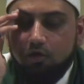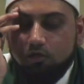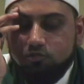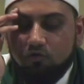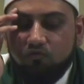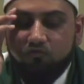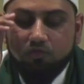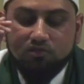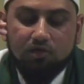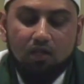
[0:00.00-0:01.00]
So for the
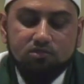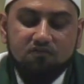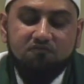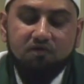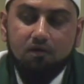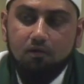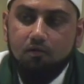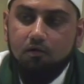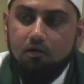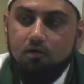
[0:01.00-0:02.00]
scholars of fiqh,
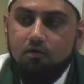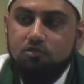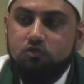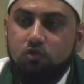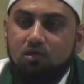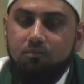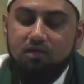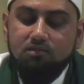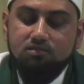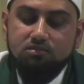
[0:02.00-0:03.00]
sunnah
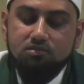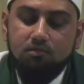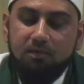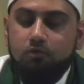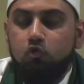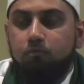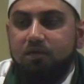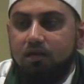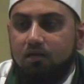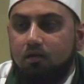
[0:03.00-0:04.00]
means mandub,
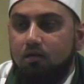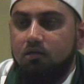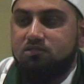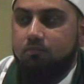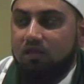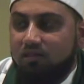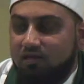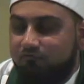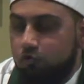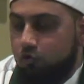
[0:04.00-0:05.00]
meaning something that
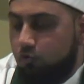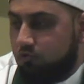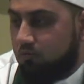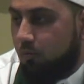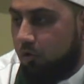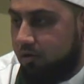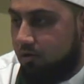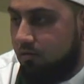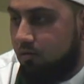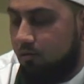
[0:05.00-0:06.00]
if you do, you're rewarded,
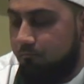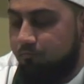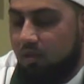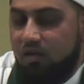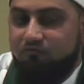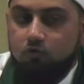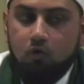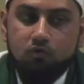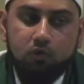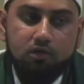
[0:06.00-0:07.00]
and if you
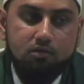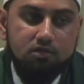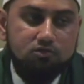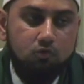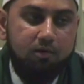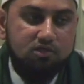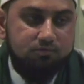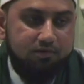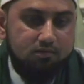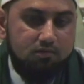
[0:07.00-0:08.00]
don't do it, there's no punishment.